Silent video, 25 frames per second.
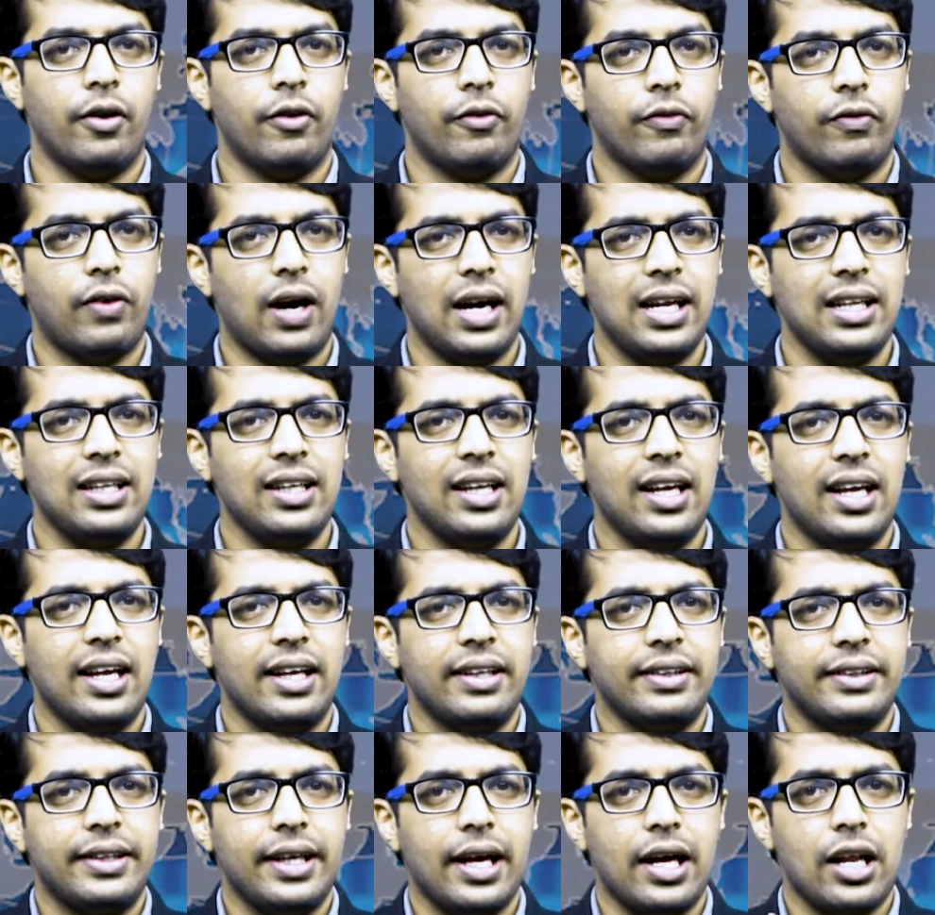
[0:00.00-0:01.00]
While
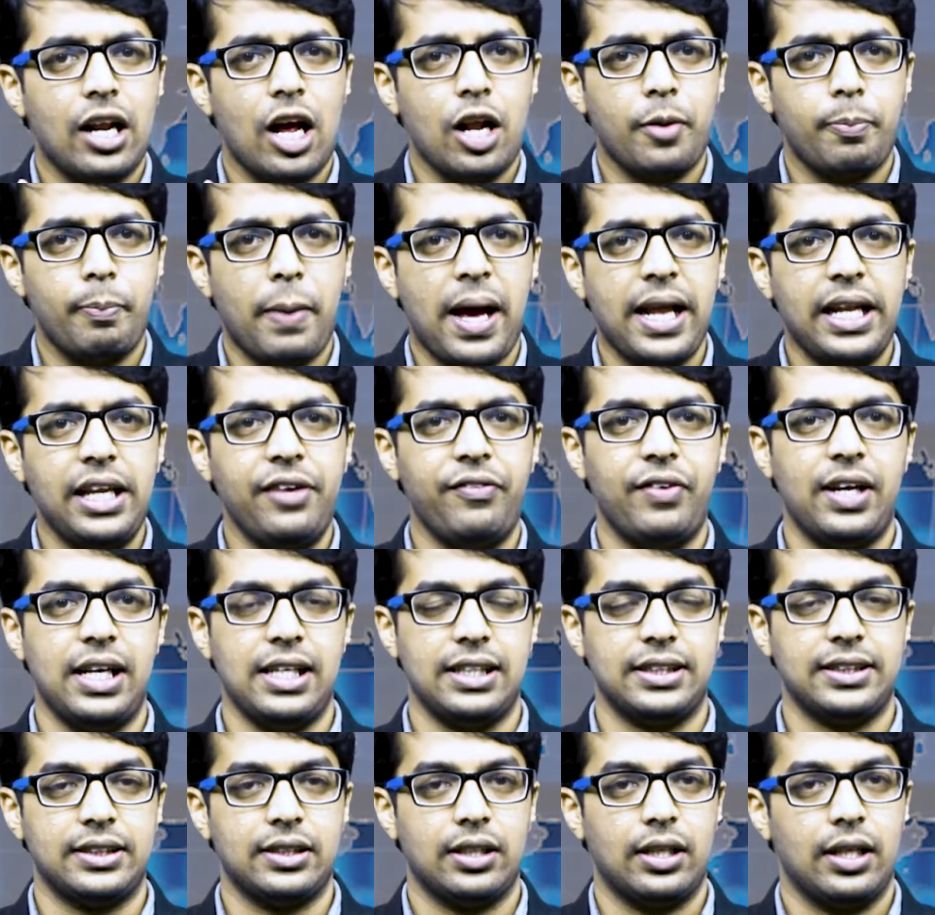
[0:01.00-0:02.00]
there are many
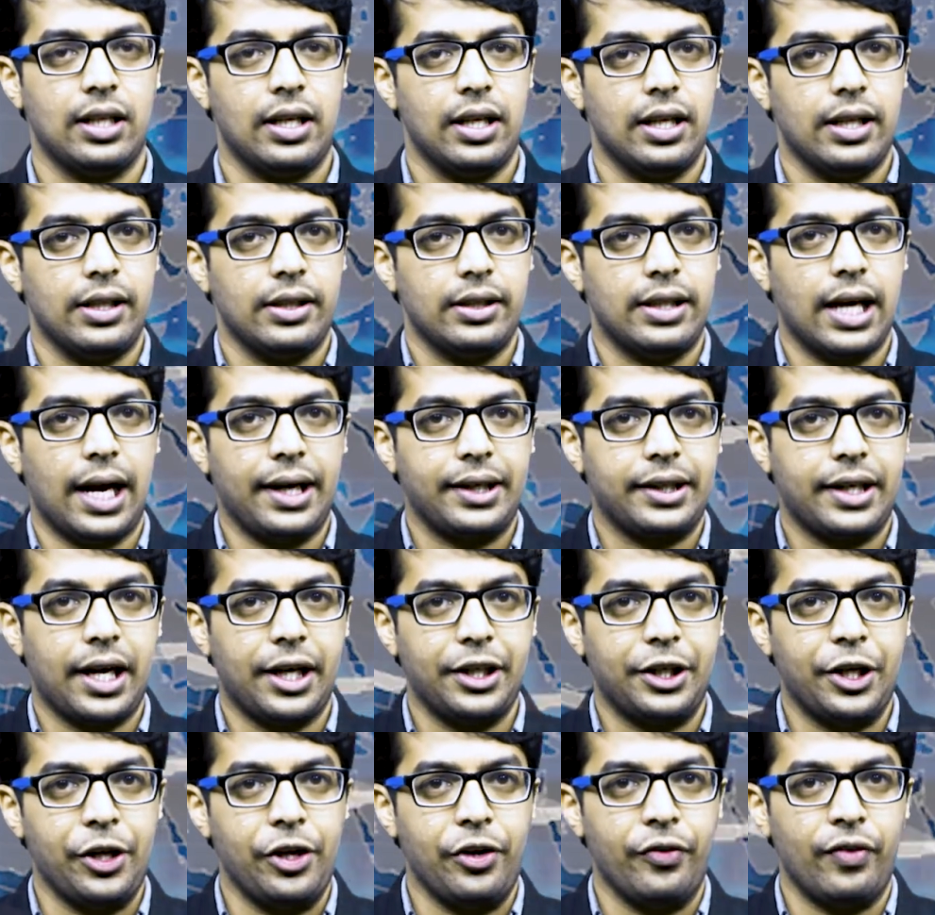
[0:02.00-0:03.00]
ways that
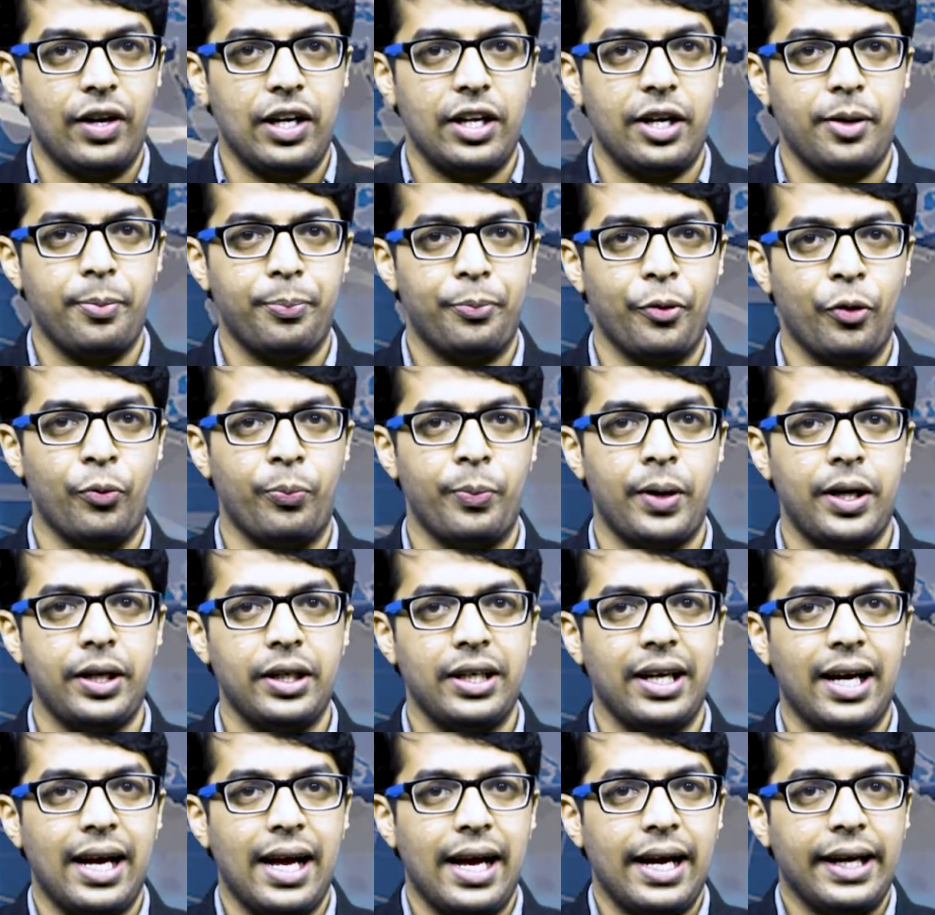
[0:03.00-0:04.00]
continual improvement
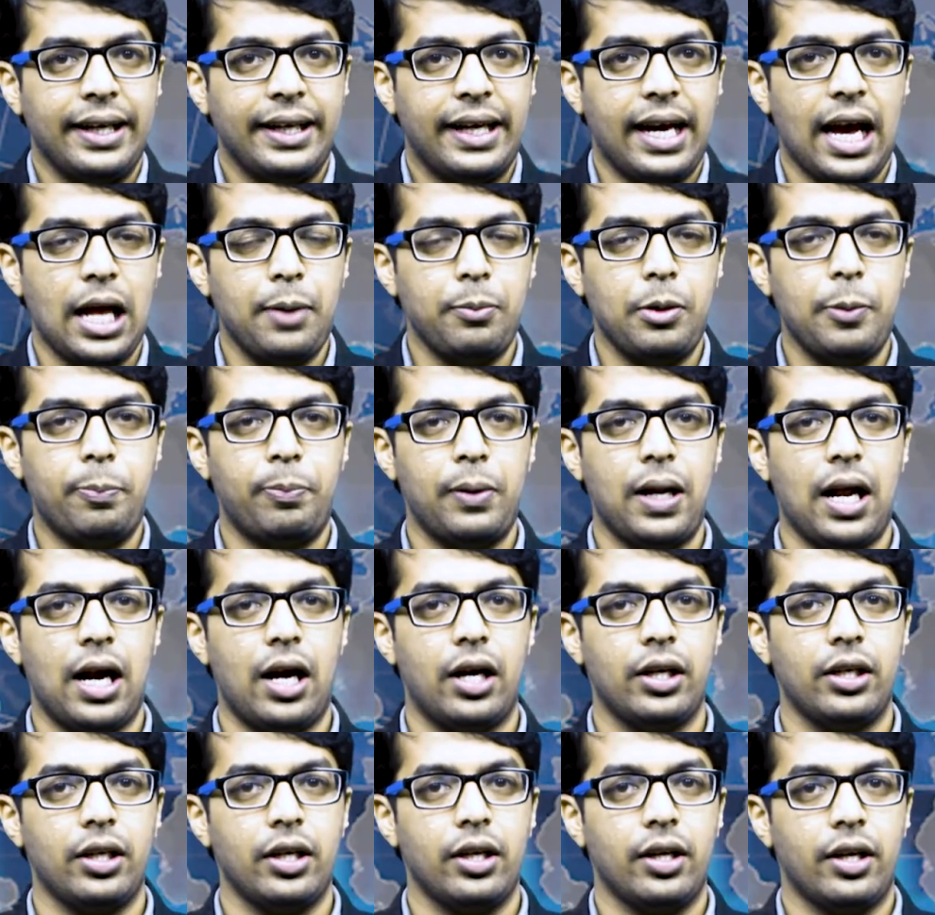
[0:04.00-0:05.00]
can be
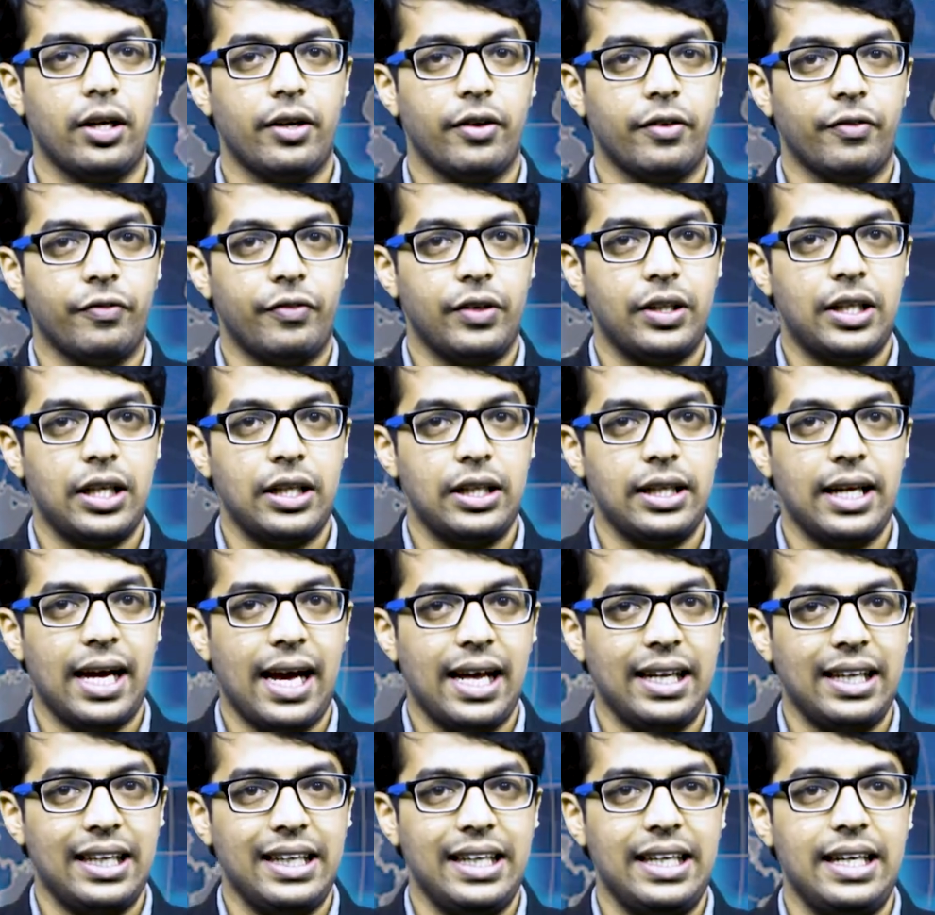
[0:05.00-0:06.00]
planned within
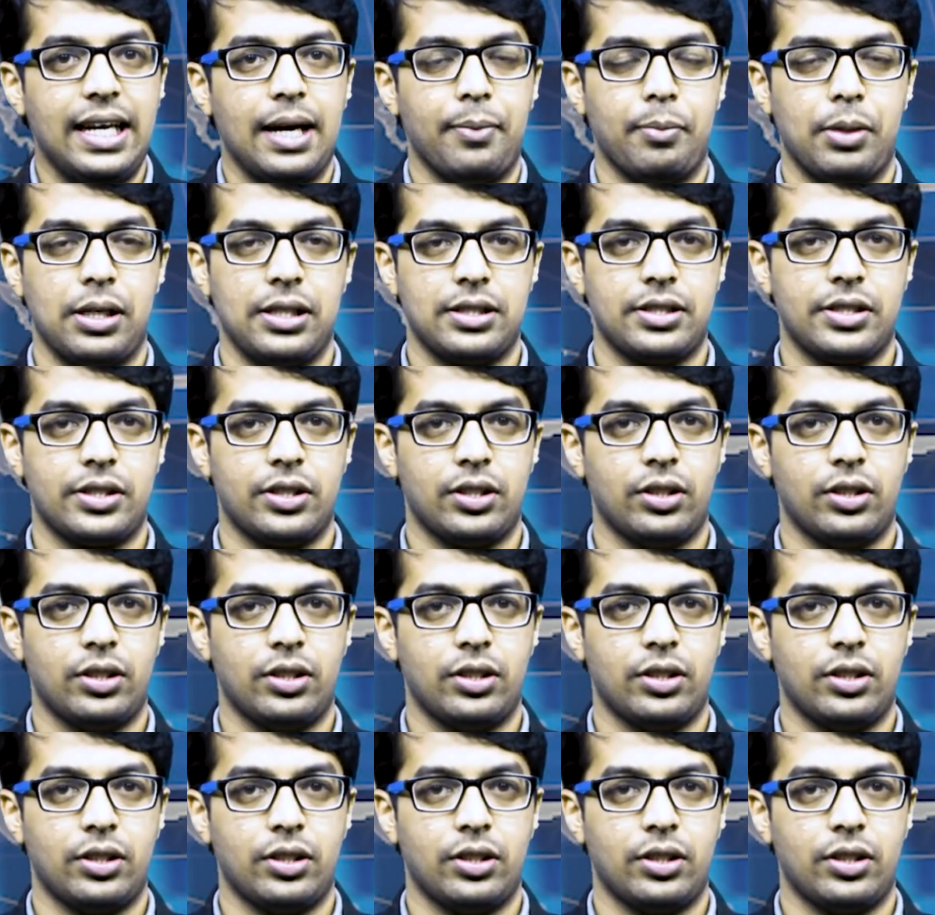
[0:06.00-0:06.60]
an EMS,